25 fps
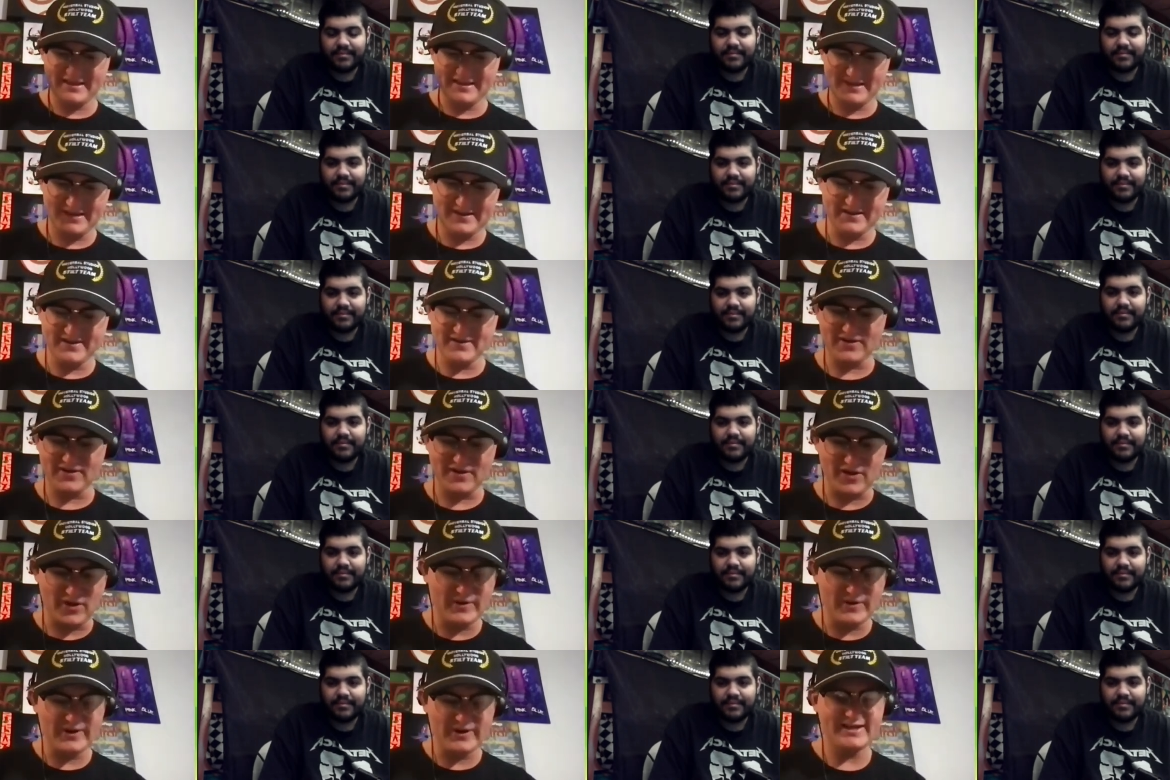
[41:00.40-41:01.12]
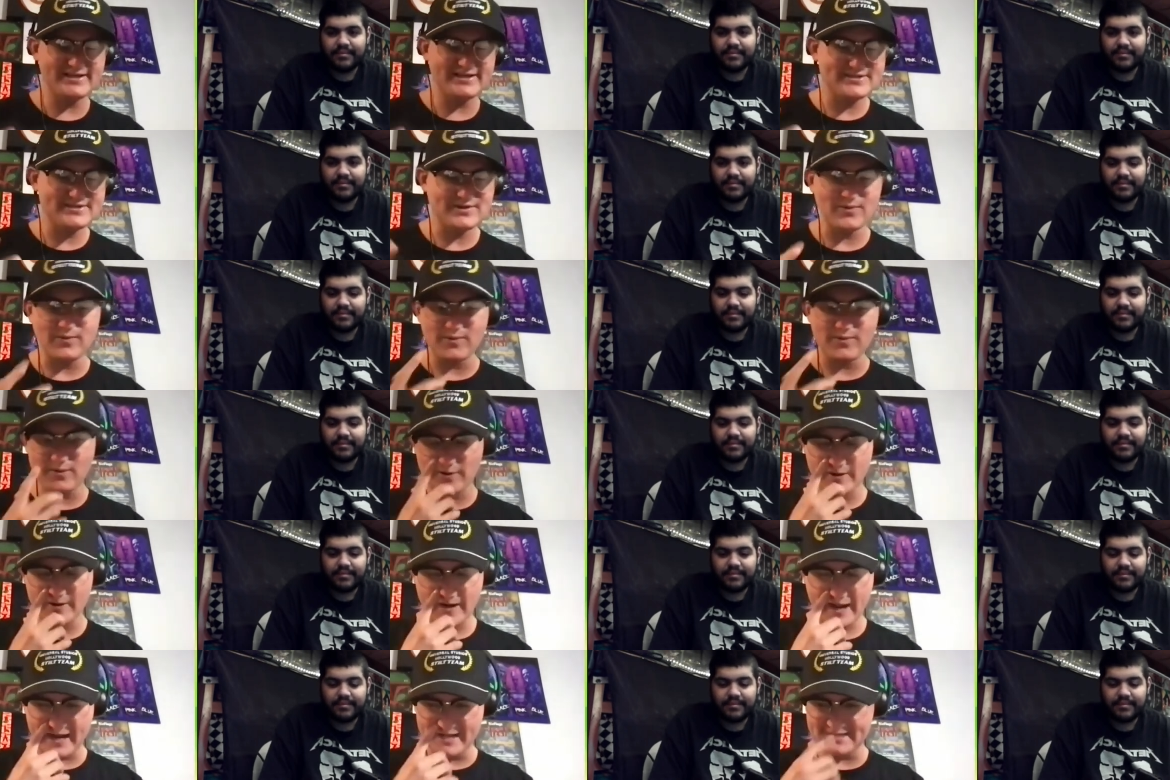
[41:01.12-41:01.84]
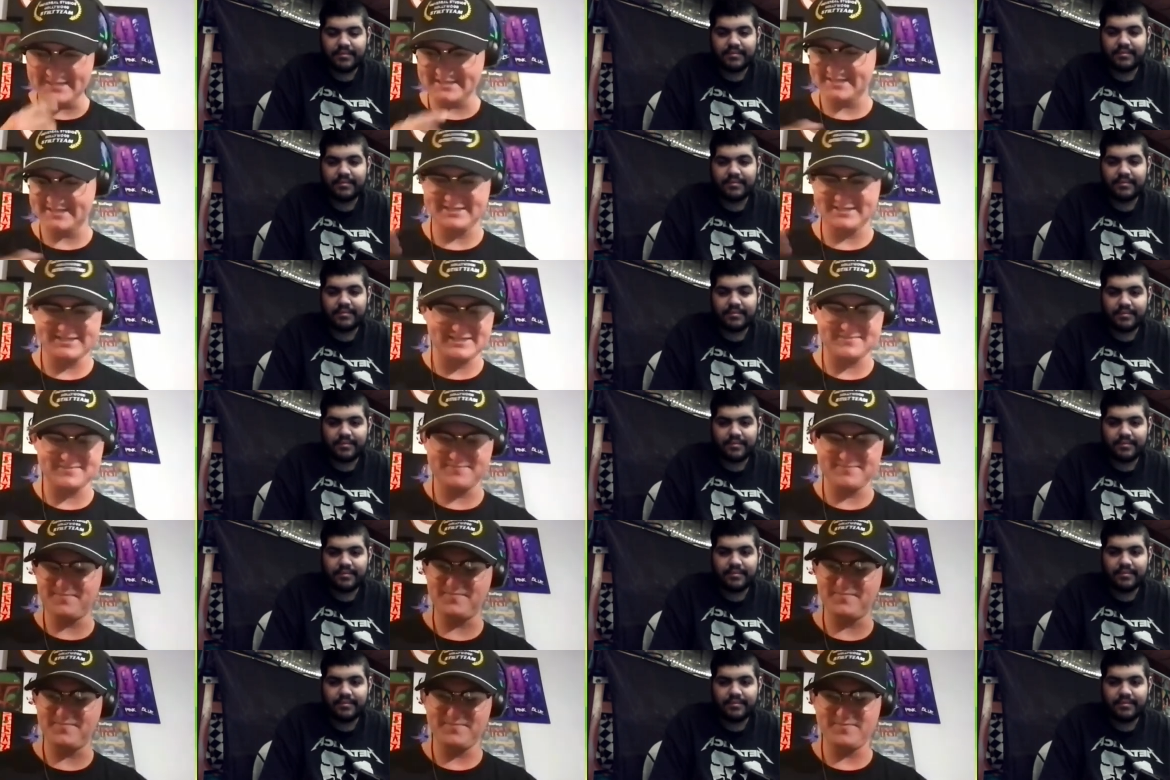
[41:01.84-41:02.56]
Speaker 1: you know, going into Horror Nights and
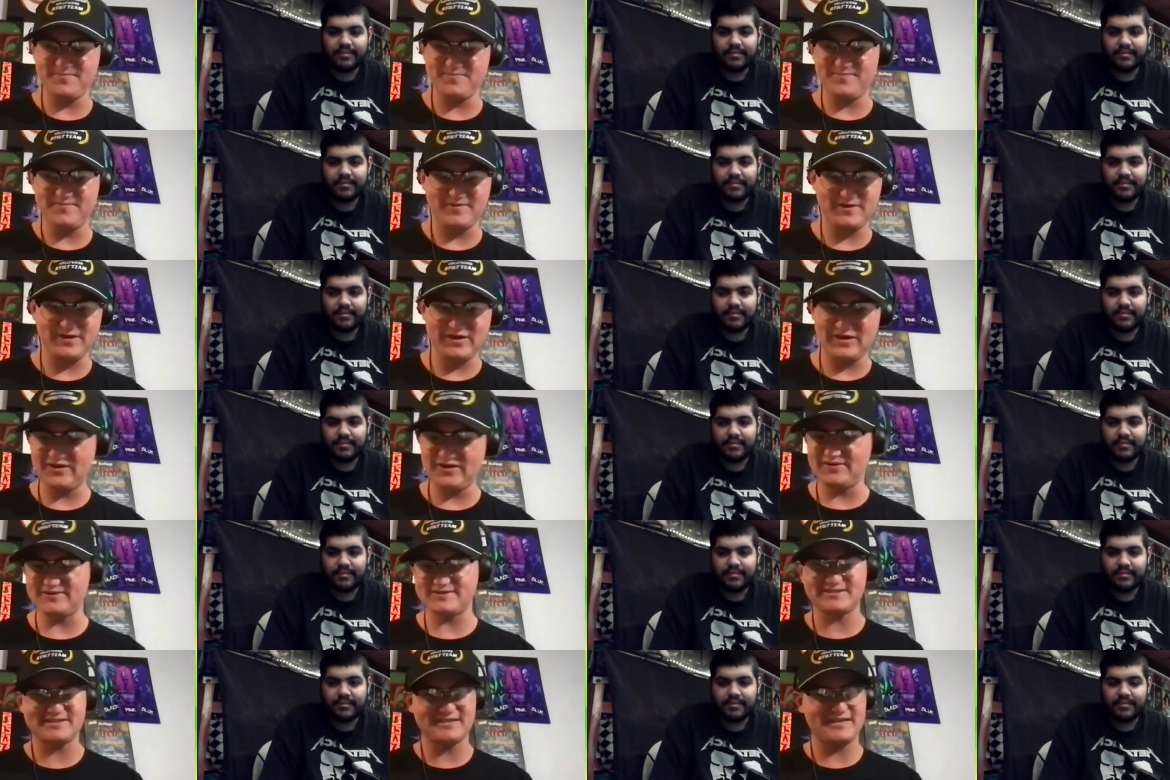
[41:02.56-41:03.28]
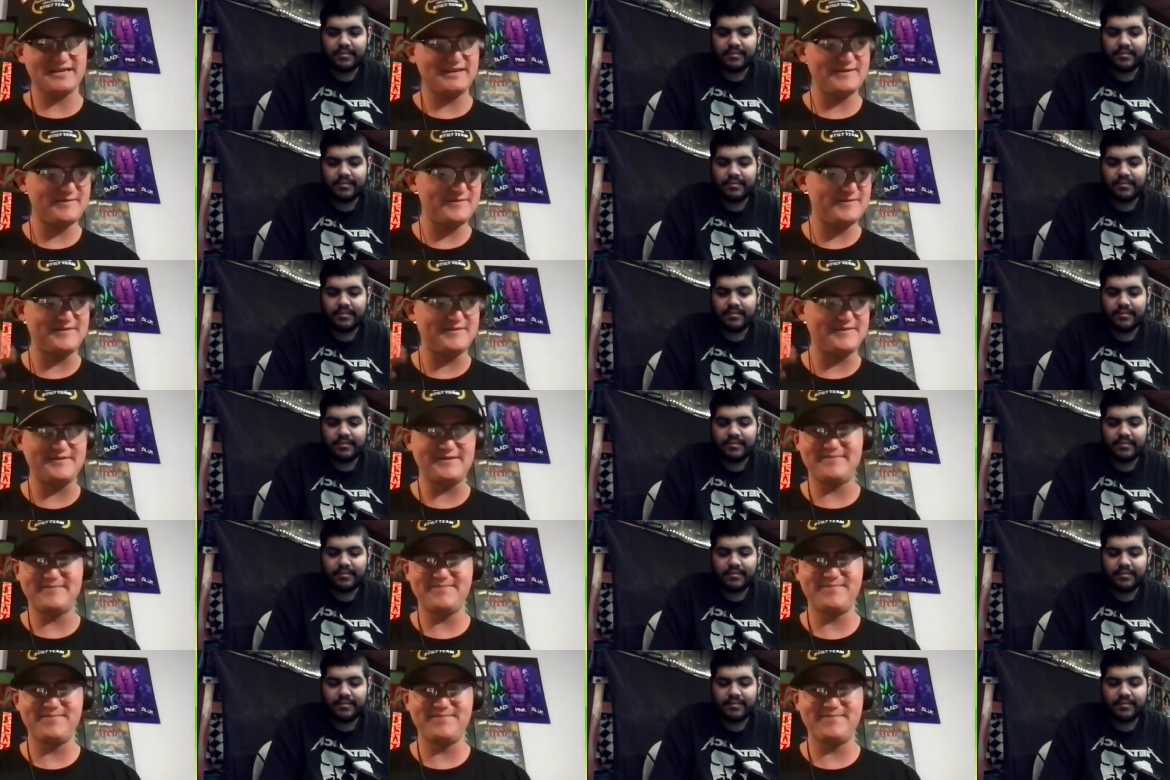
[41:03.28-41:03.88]
just, you know, seeing